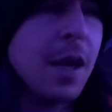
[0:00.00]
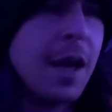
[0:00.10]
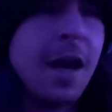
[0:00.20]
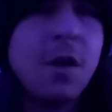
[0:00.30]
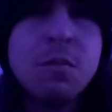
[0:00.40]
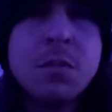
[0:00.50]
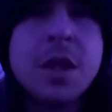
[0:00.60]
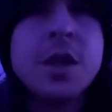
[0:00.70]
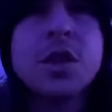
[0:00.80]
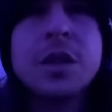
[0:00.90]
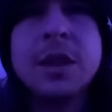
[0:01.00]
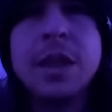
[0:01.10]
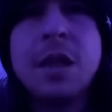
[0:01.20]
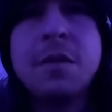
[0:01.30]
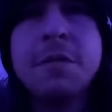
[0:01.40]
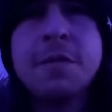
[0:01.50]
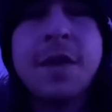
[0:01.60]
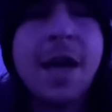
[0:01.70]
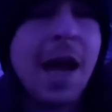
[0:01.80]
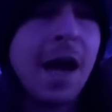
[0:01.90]
how much love
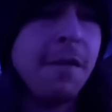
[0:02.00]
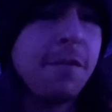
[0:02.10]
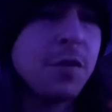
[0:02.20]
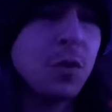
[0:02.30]
they have